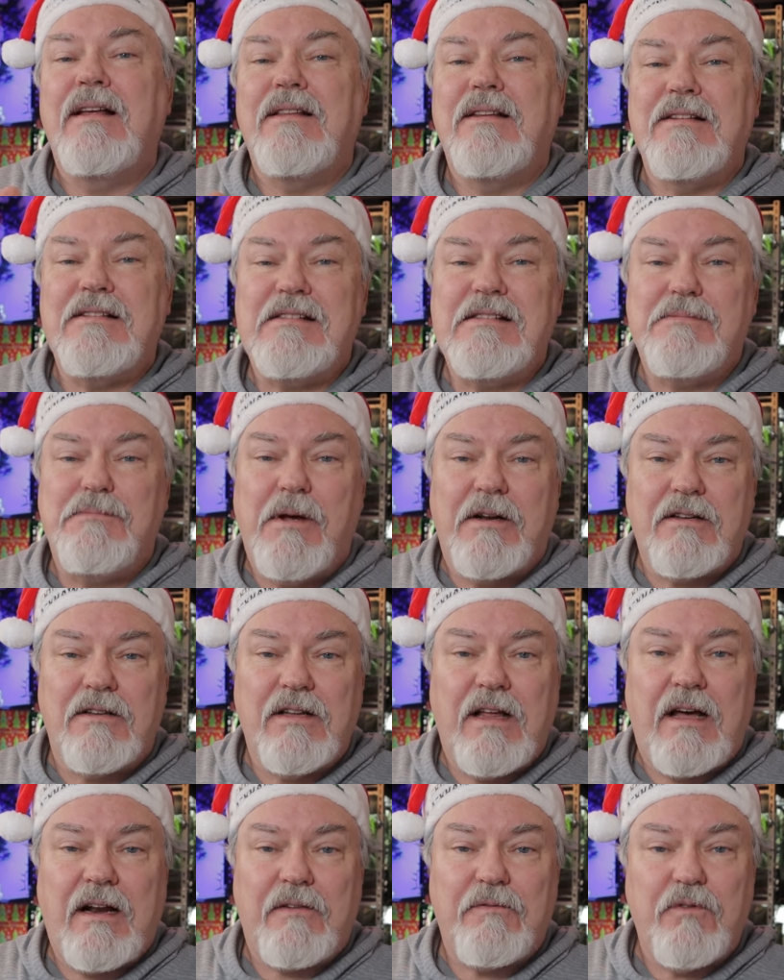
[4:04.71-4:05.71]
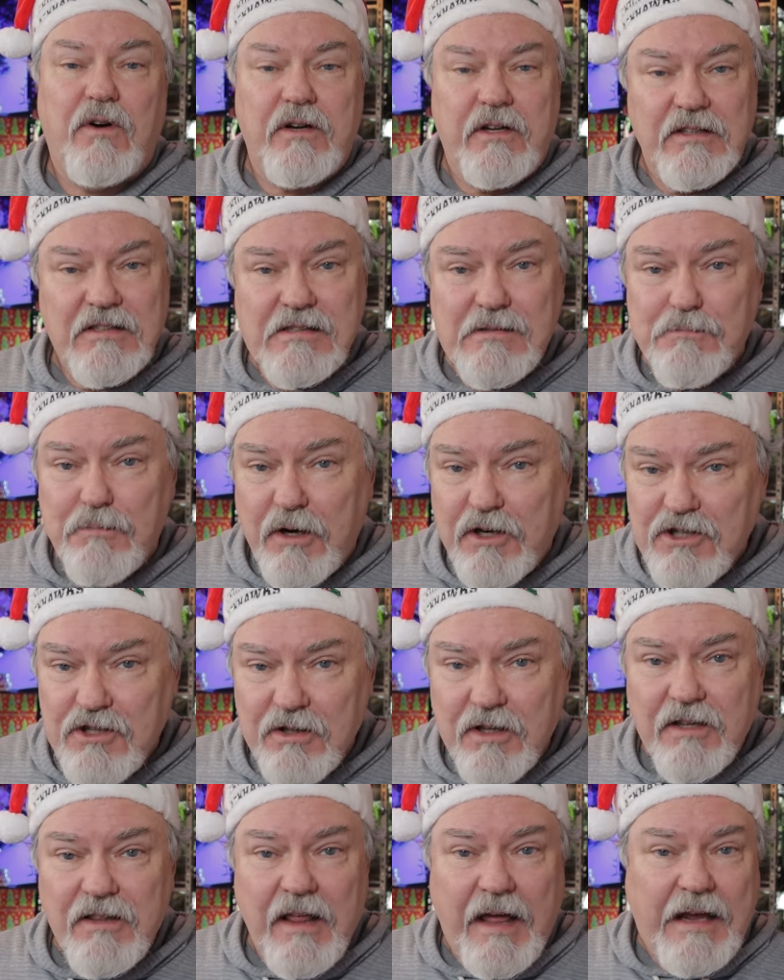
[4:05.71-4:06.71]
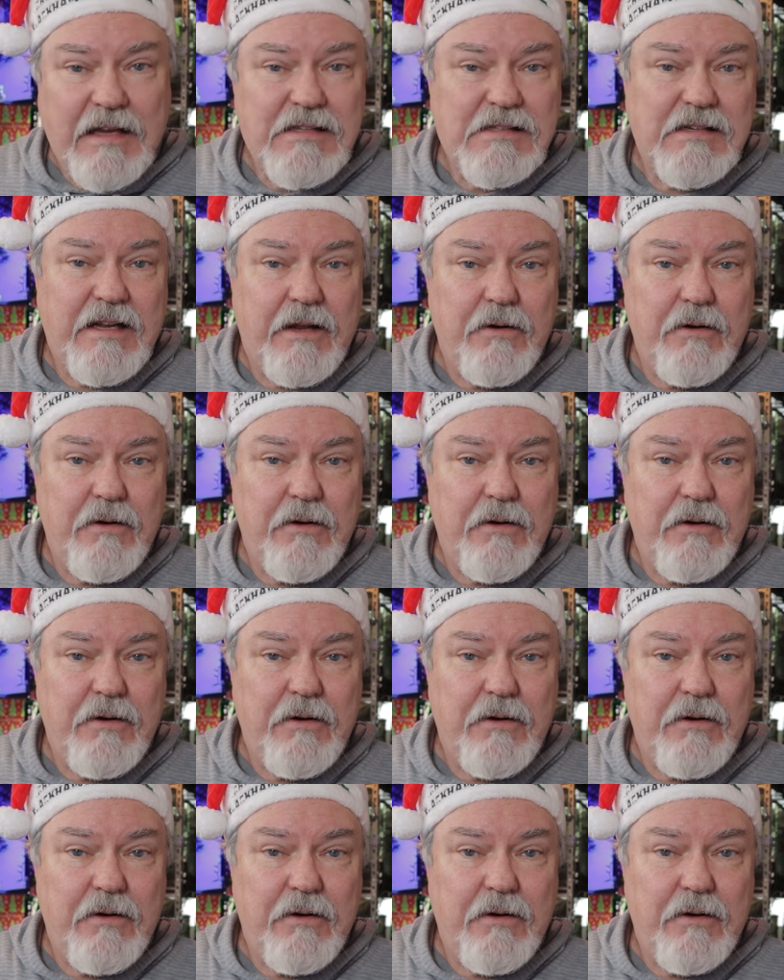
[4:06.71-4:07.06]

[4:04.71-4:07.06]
This has been a lot of fun, especially last